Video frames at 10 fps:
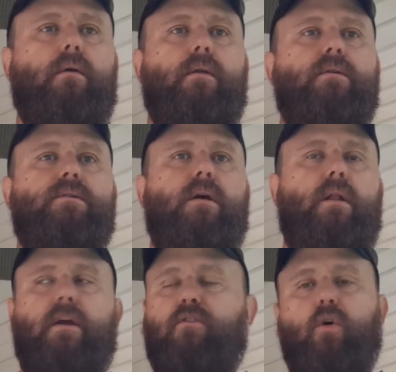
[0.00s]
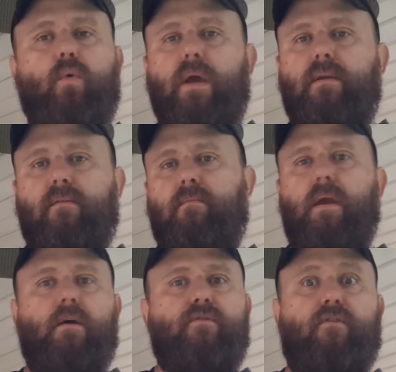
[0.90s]
They'll say like 2 weeks of
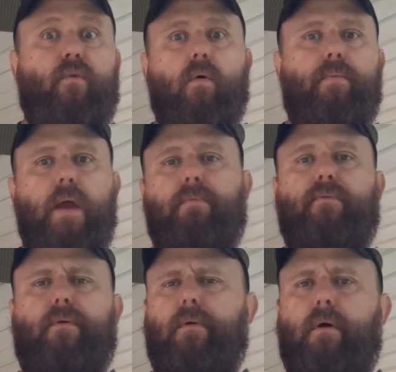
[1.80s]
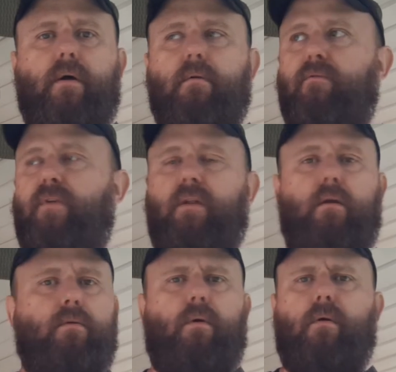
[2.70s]
meals for 4 people for $150
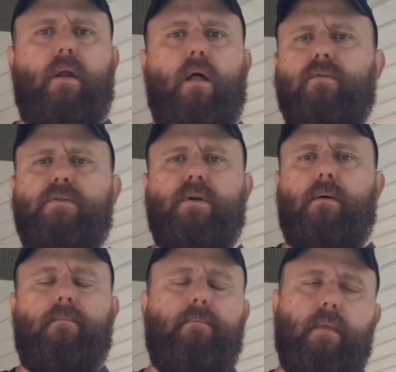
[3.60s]
or $200 or something.